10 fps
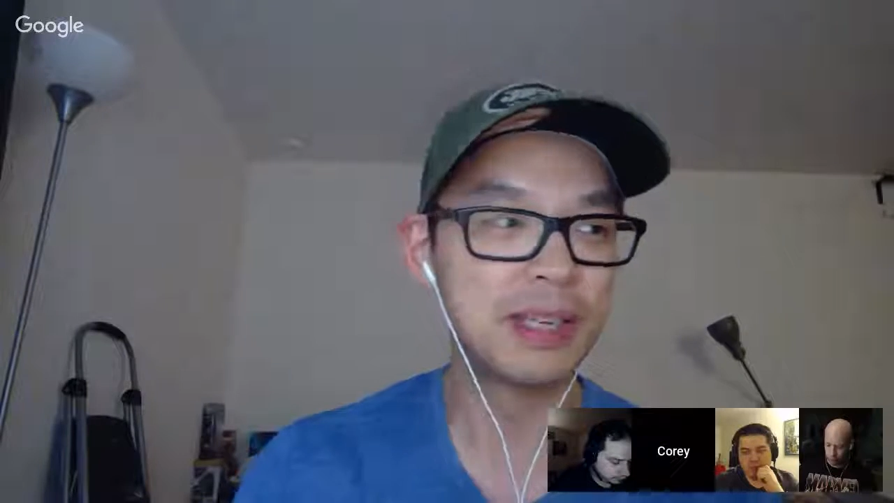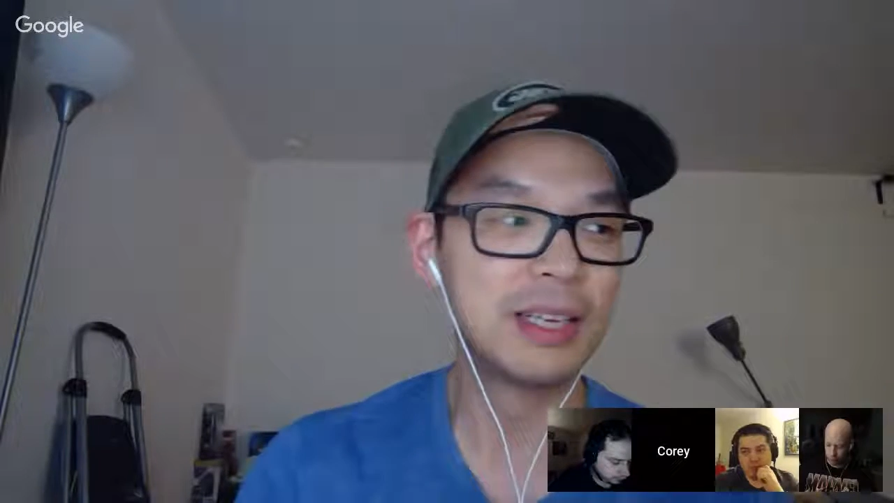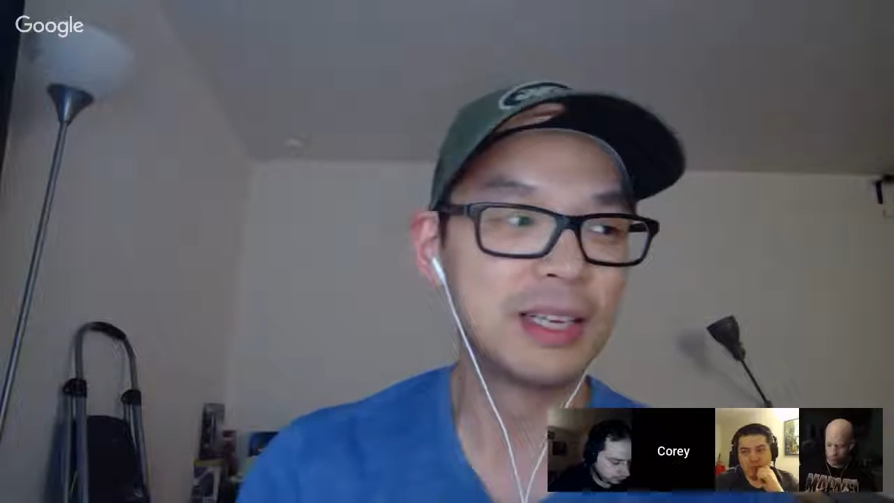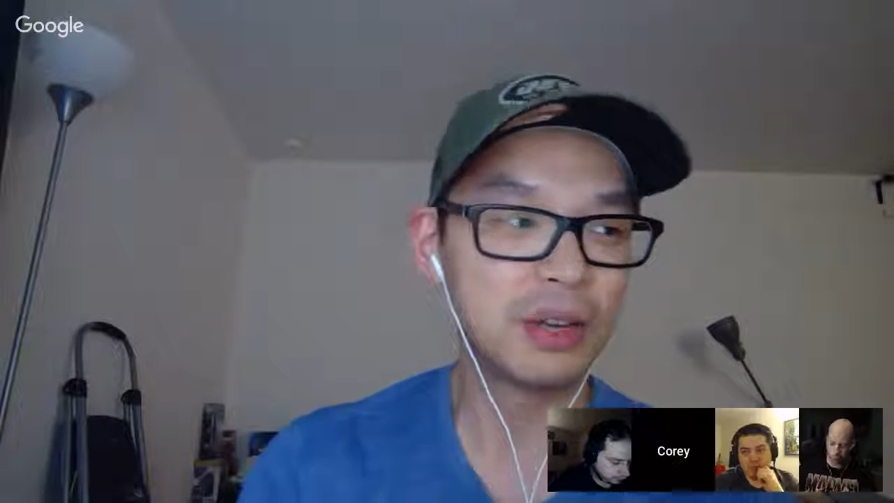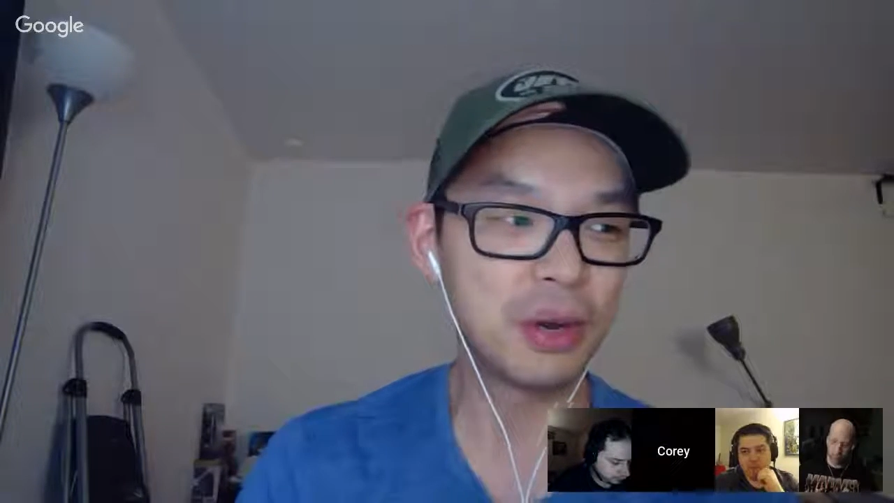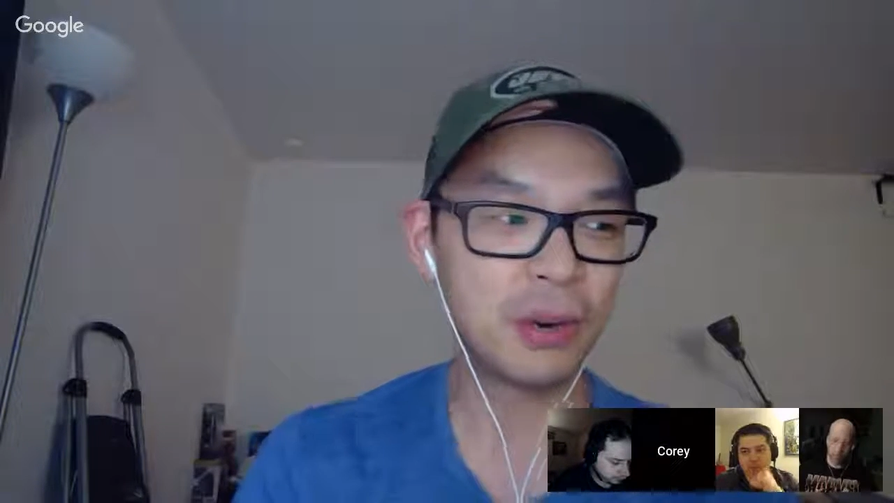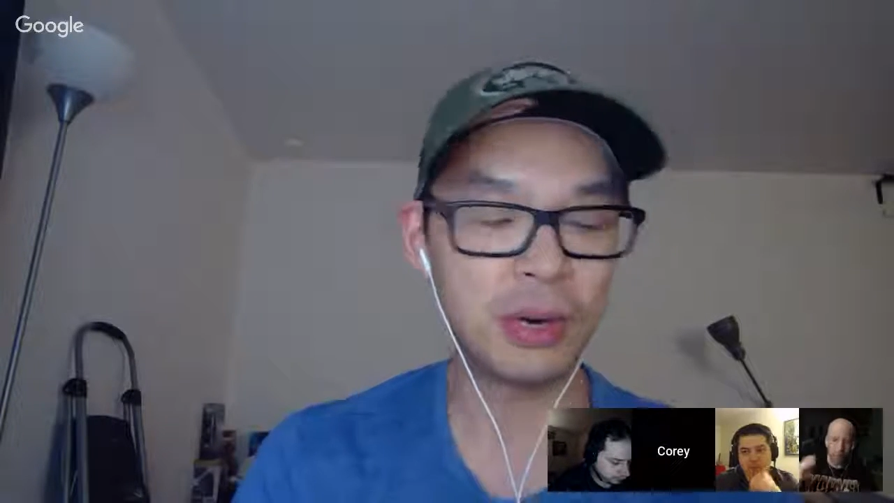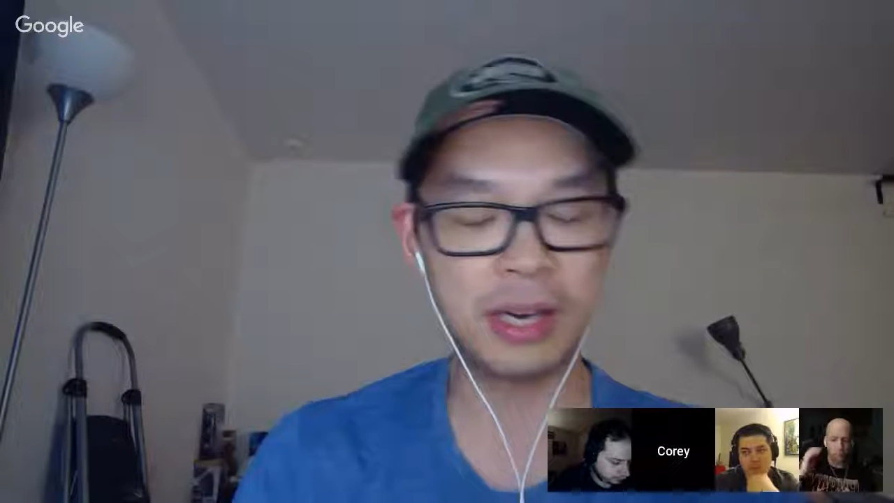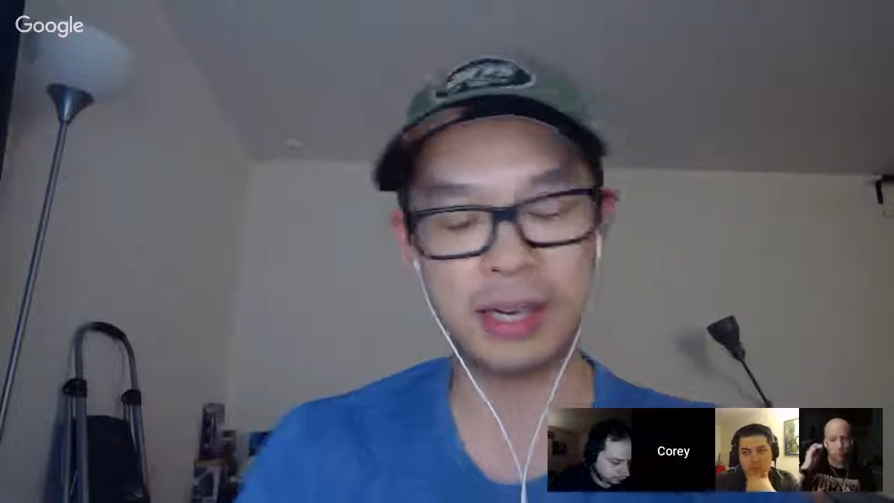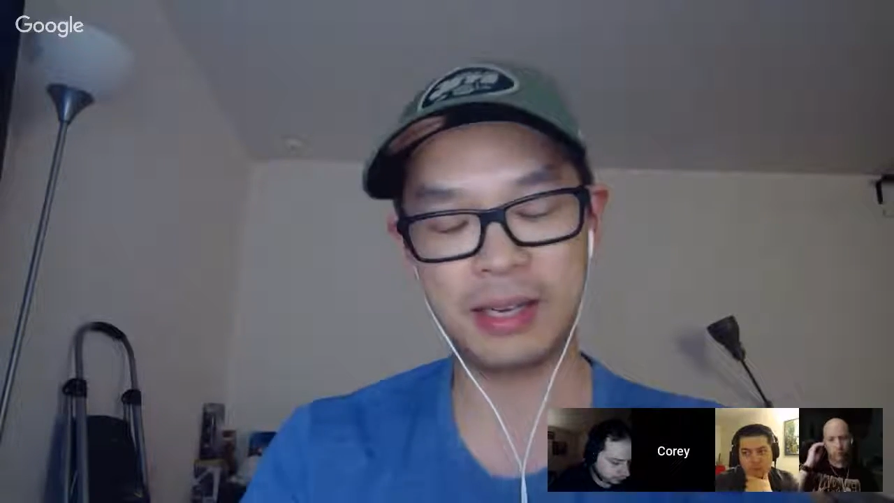
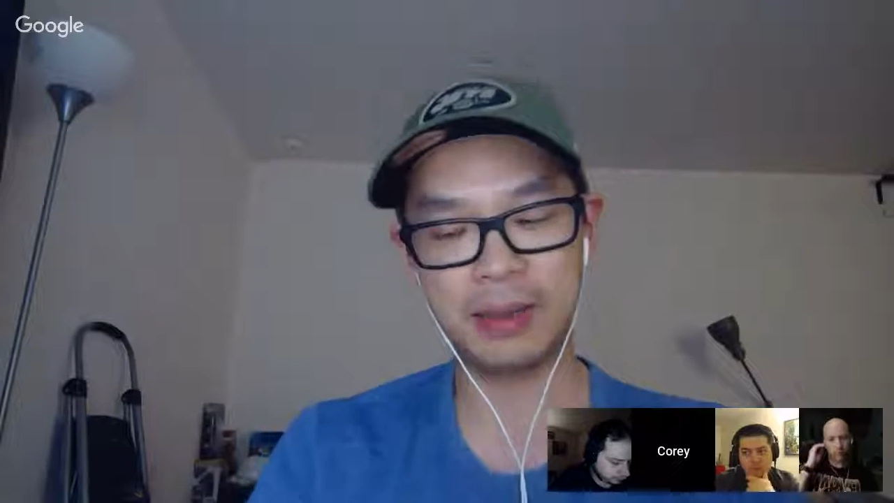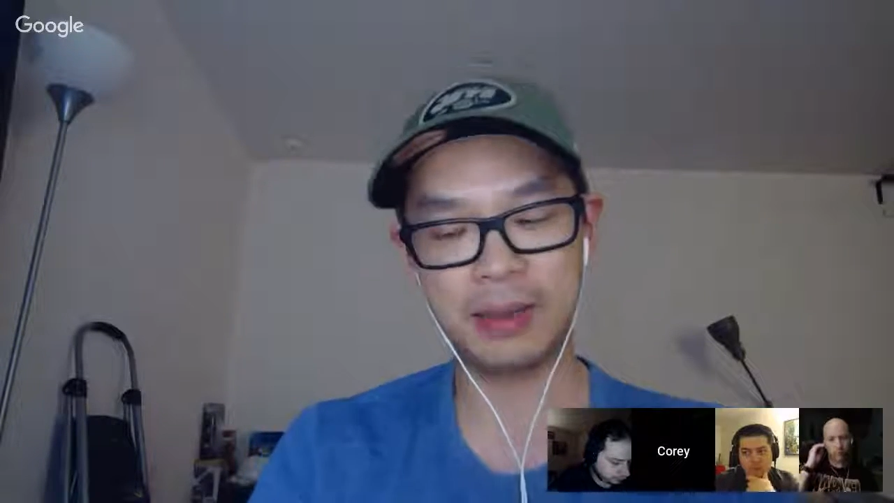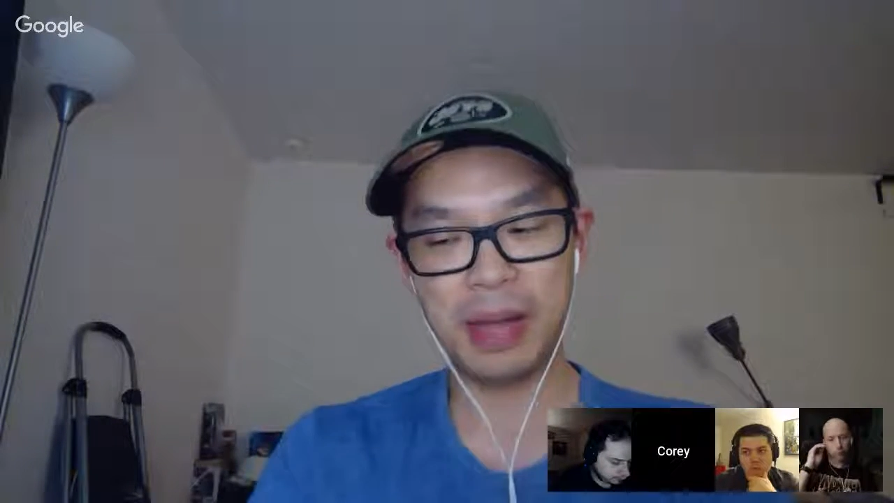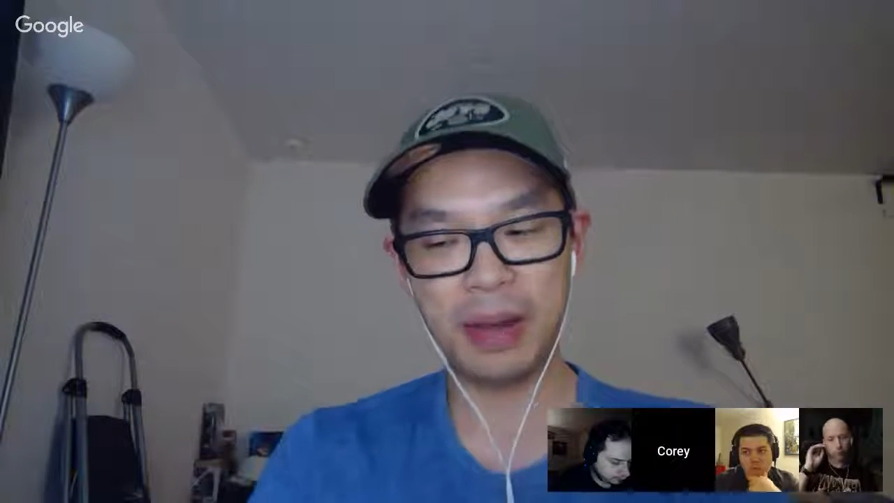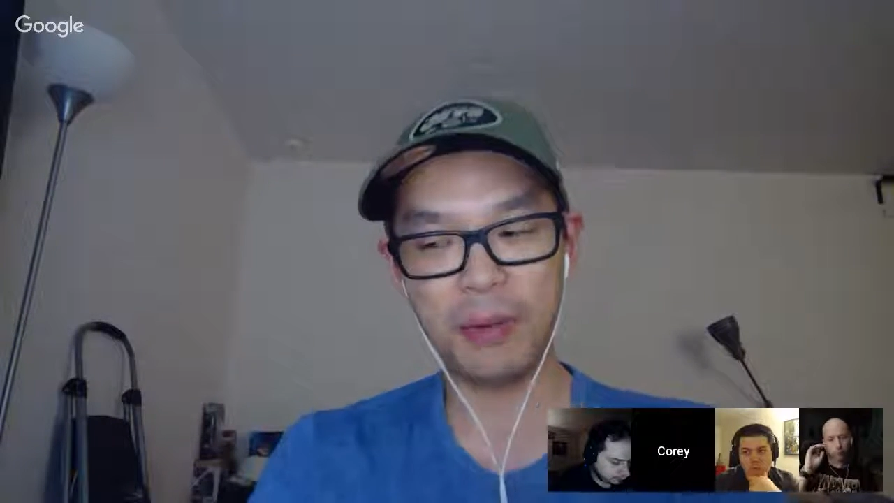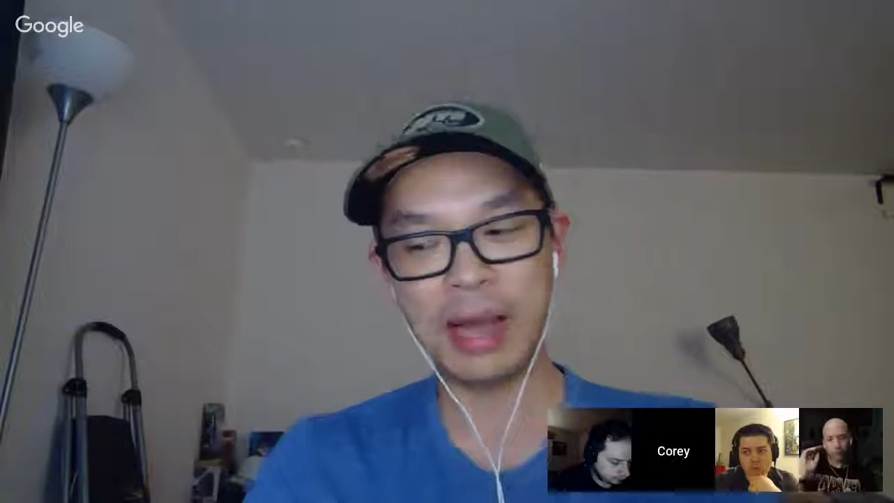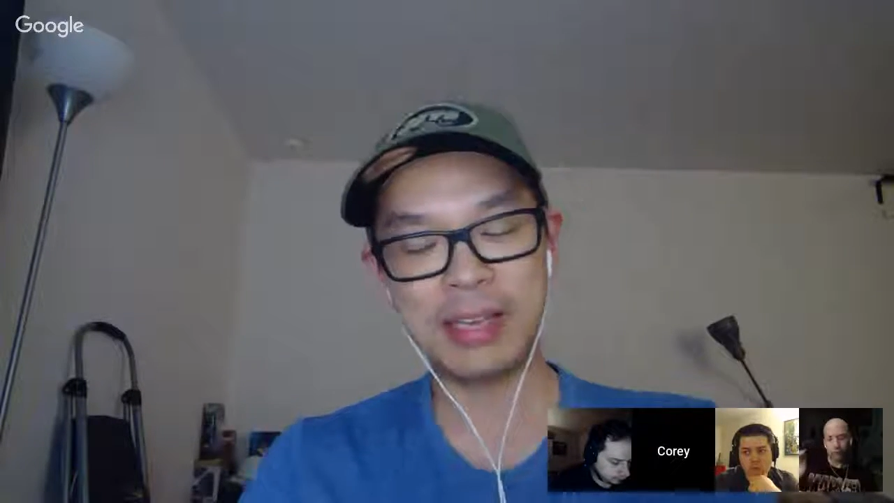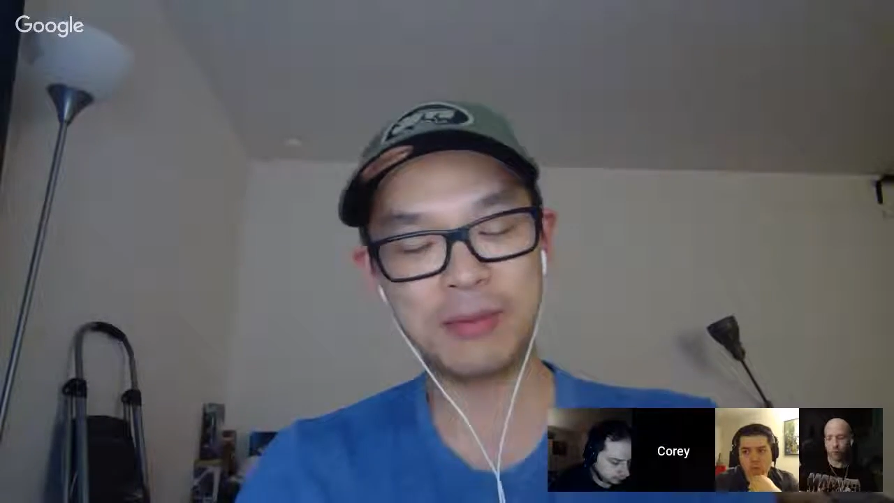So what I